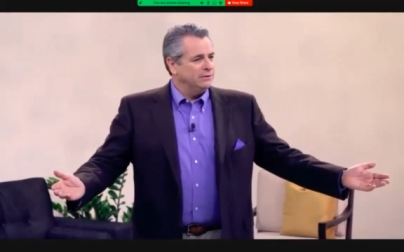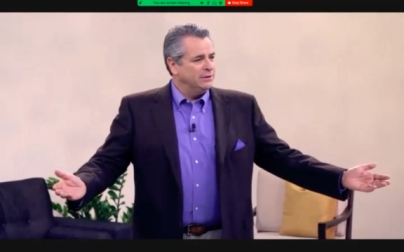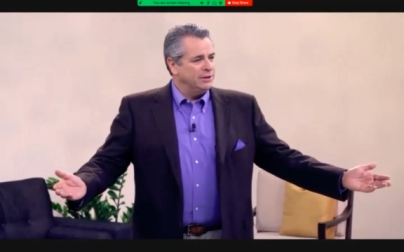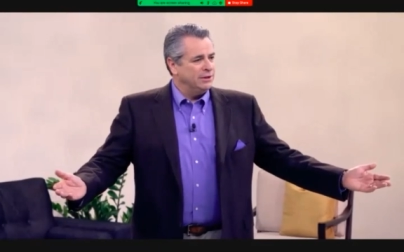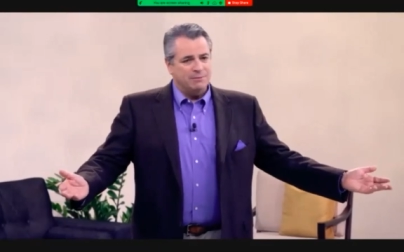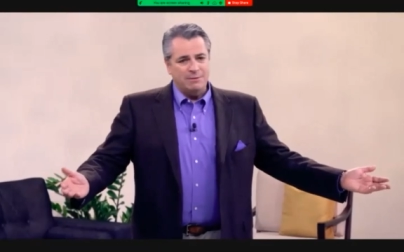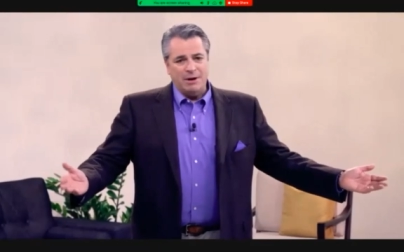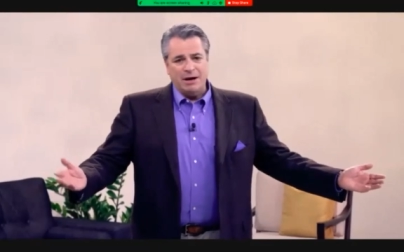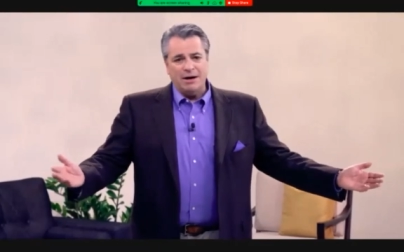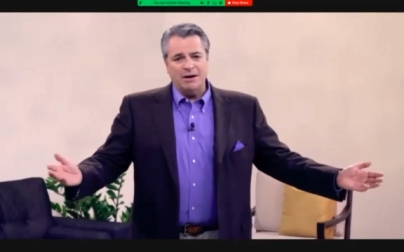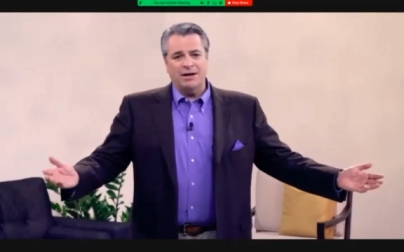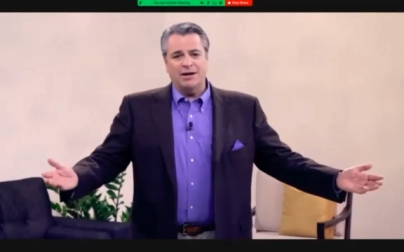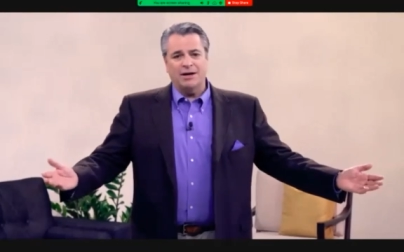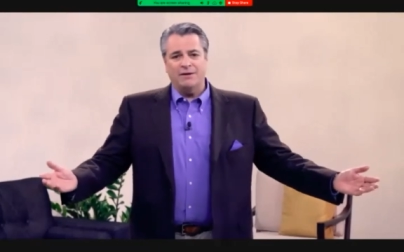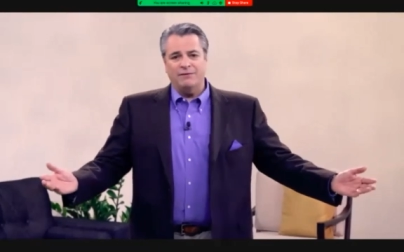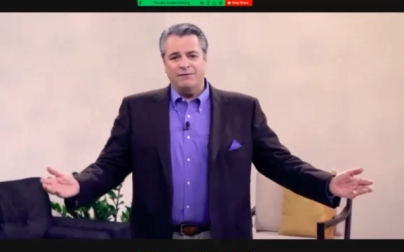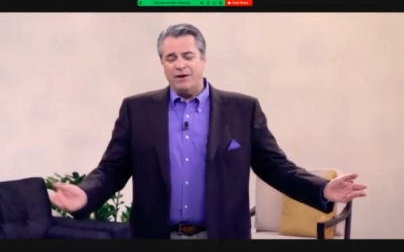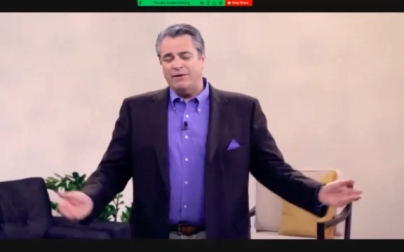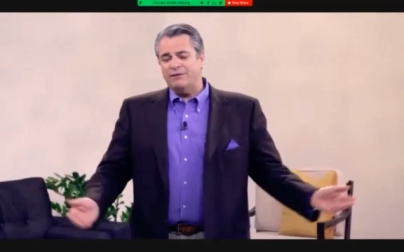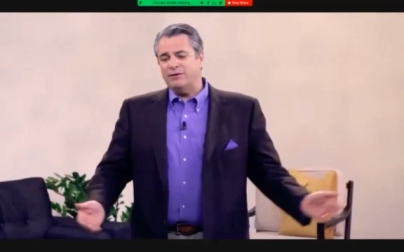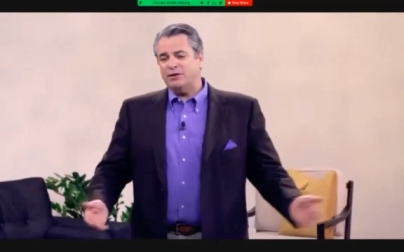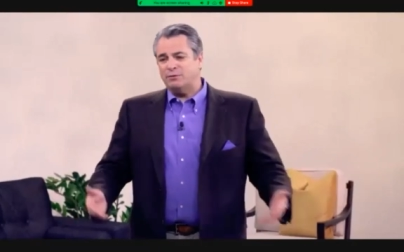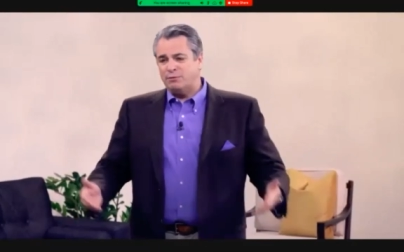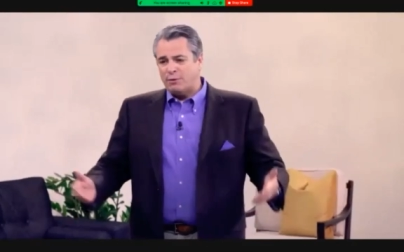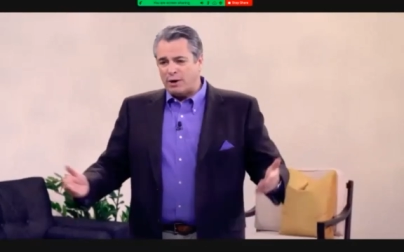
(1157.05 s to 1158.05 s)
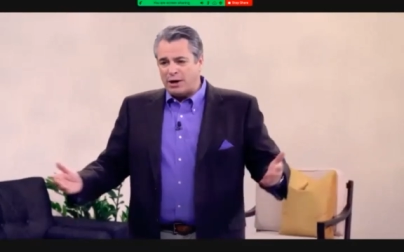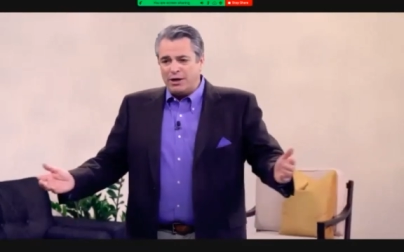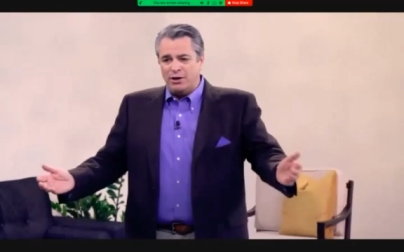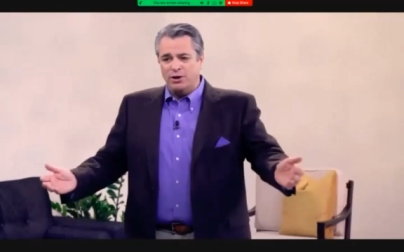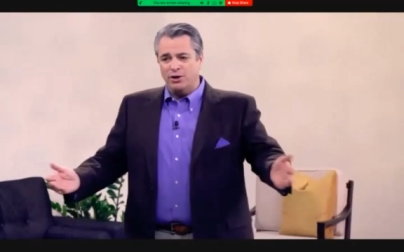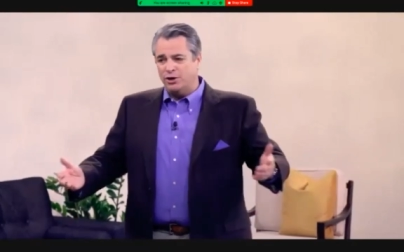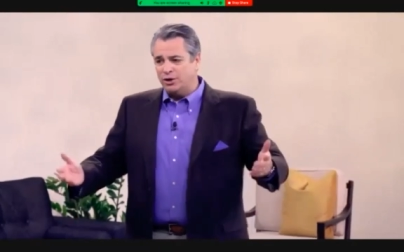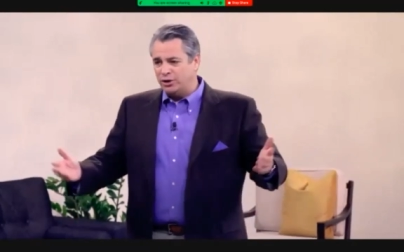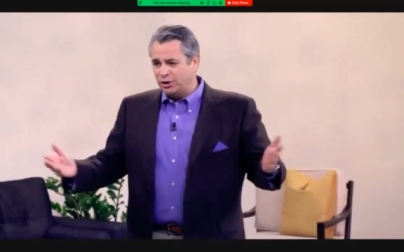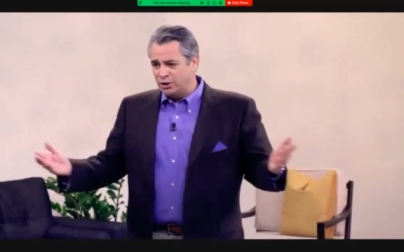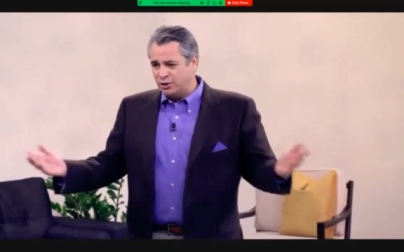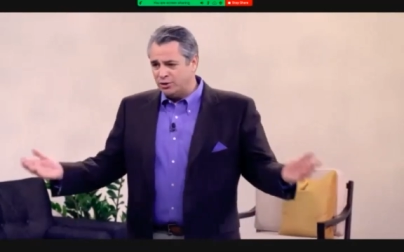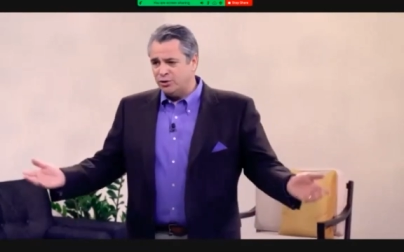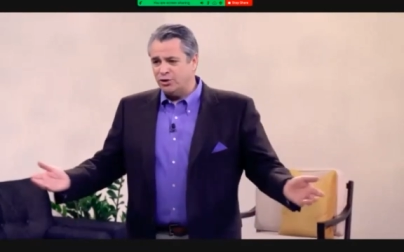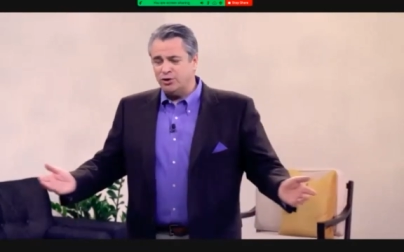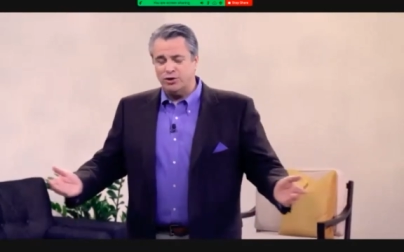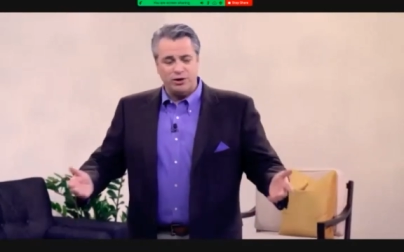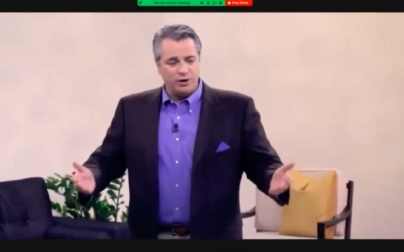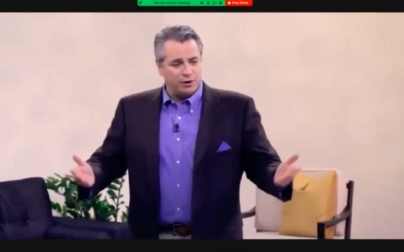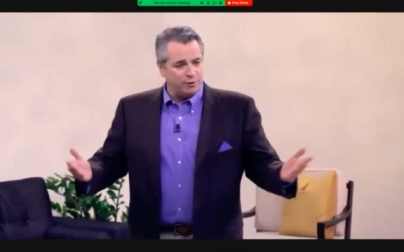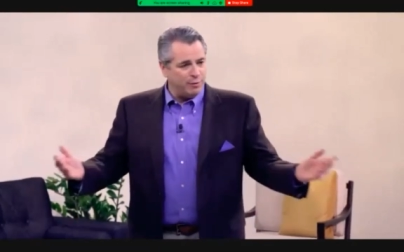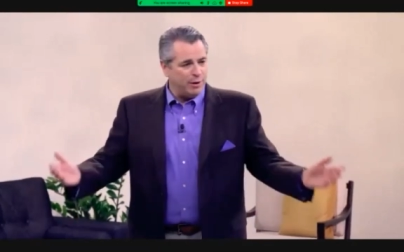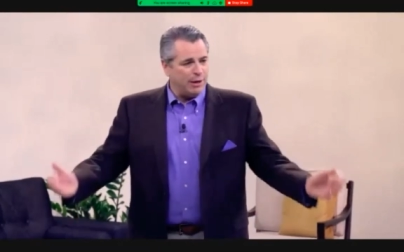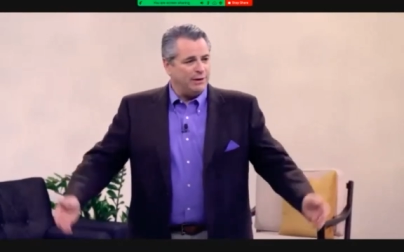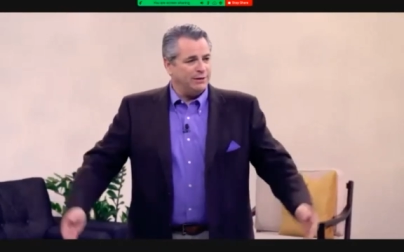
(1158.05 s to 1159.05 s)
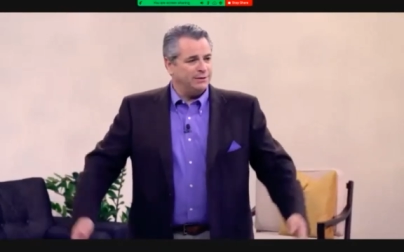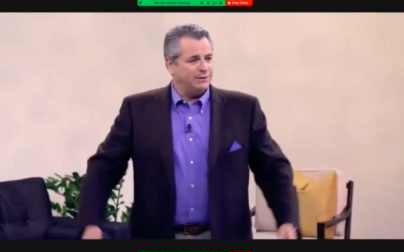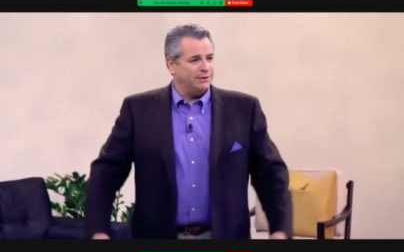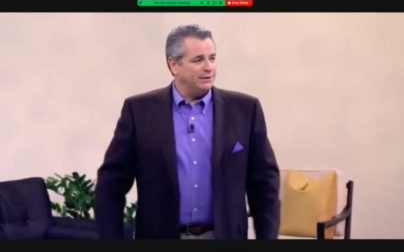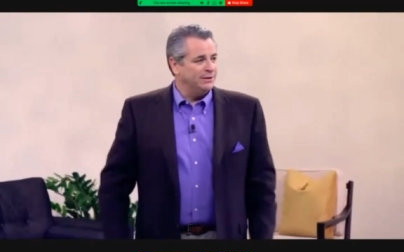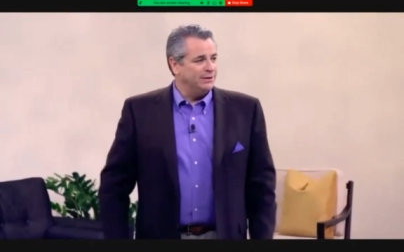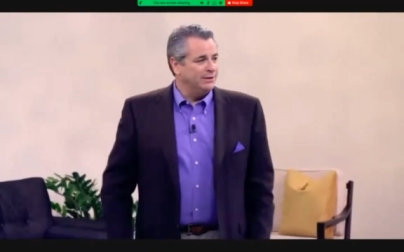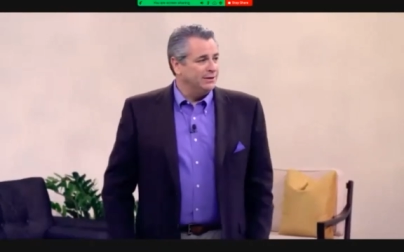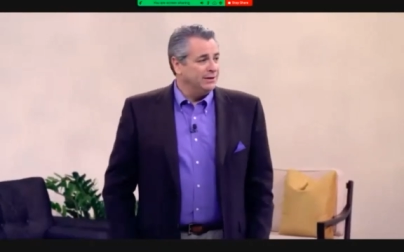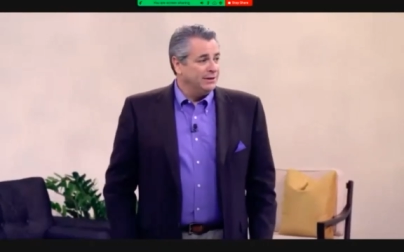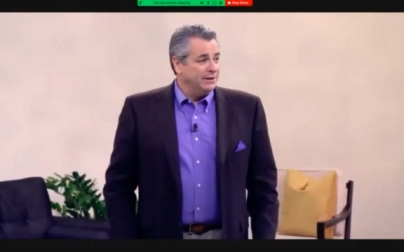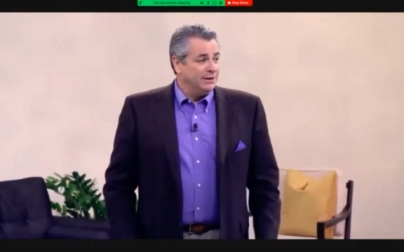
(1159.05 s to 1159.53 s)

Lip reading: In America, if you have a spray gun and a truck, you're a painter.